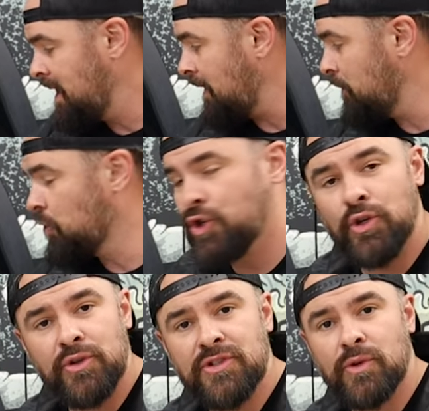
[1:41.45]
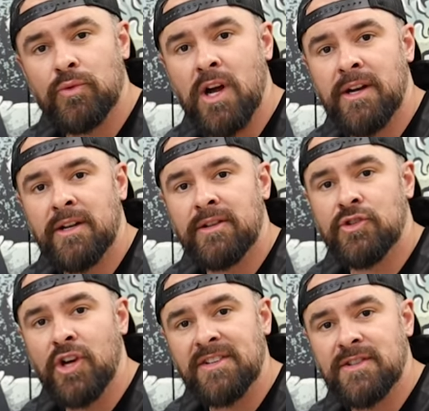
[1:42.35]
If you choose to run
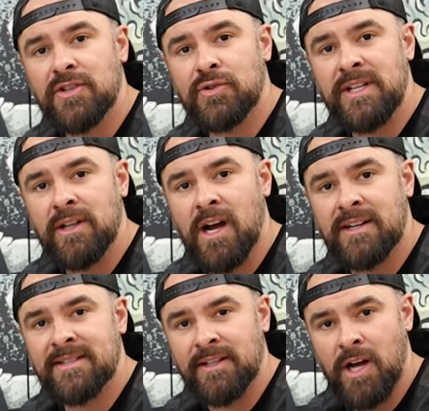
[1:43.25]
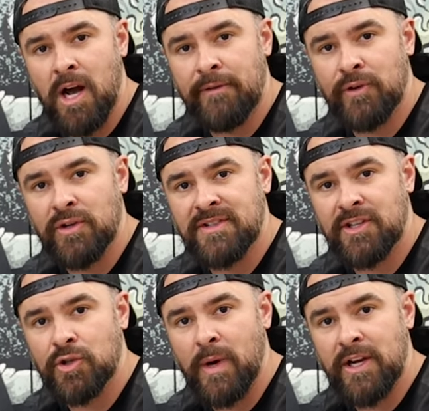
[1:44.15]
just the Streetlocks in an off-road
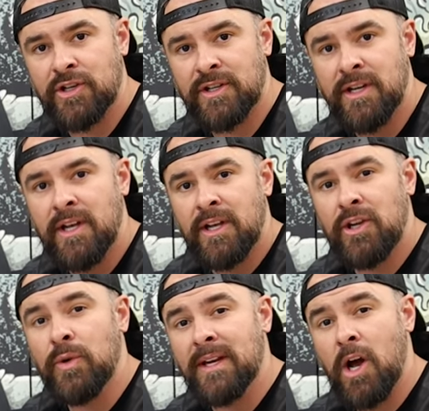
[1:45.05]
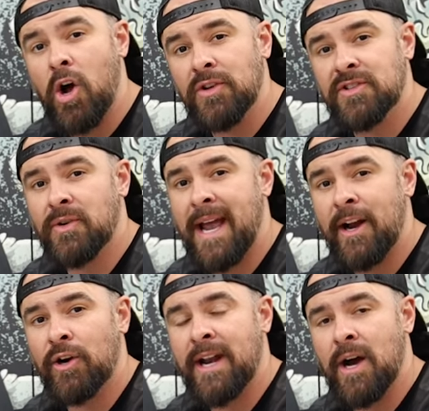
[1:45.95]
situation, you can also
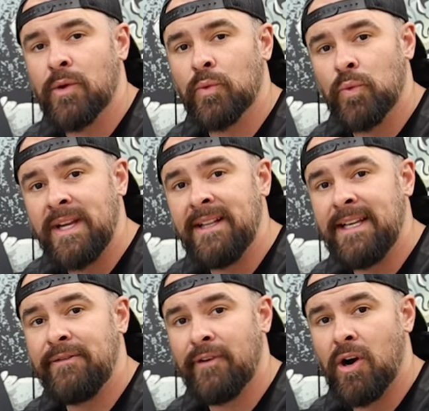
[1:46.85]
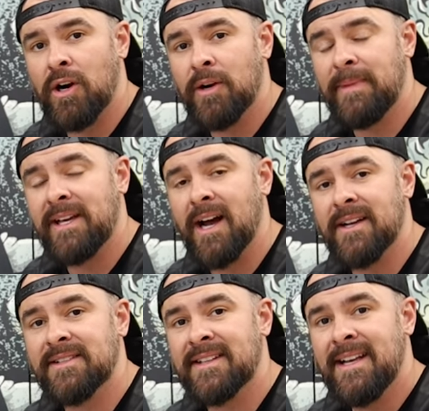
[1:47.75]
air down really far
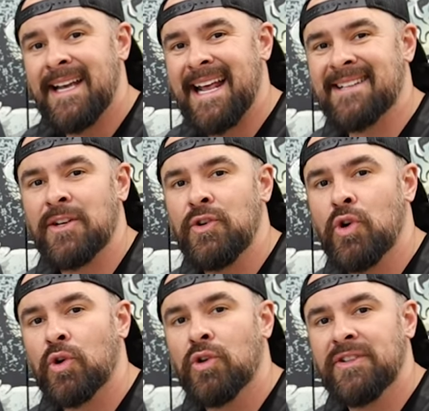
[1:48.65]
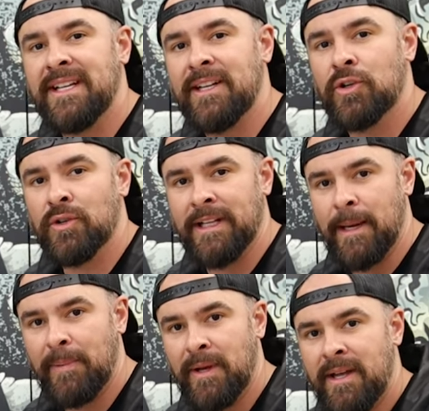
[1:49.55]
because it has a knurled inner
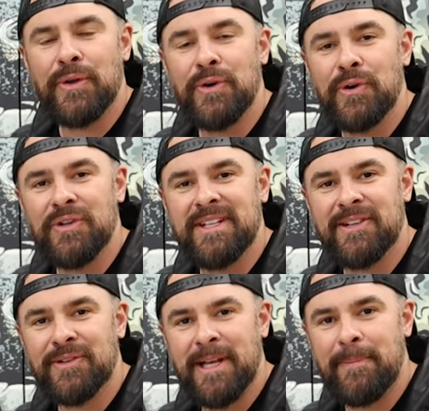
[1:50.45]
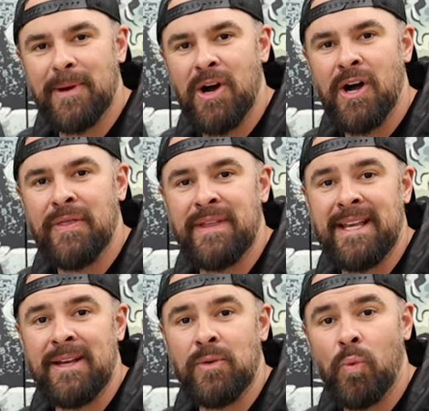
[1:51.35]
lip. The knurled inner lip on
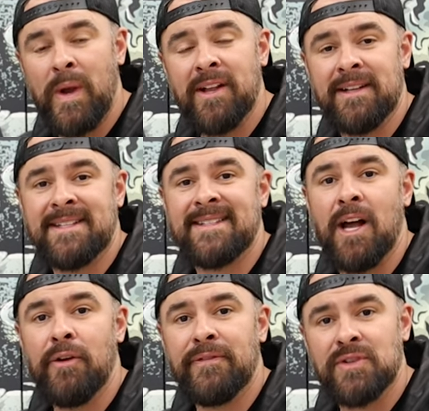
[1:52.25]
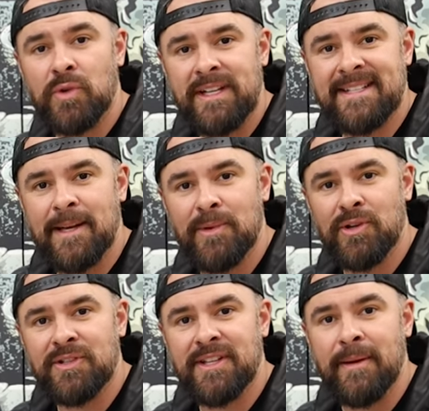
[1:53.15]
the wheel itself is really
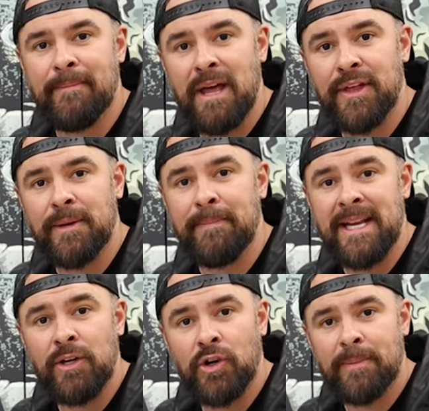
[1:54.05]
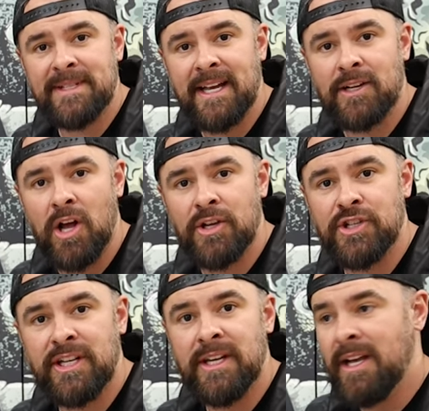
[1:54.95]
similar to the Method bead grip
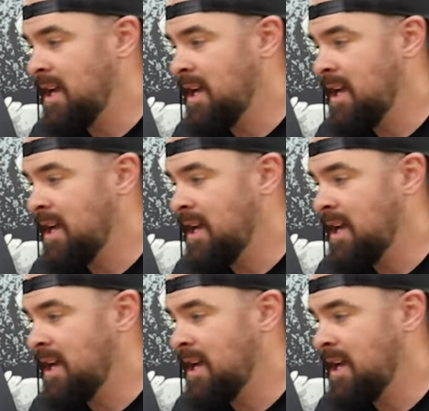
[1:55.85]
technology.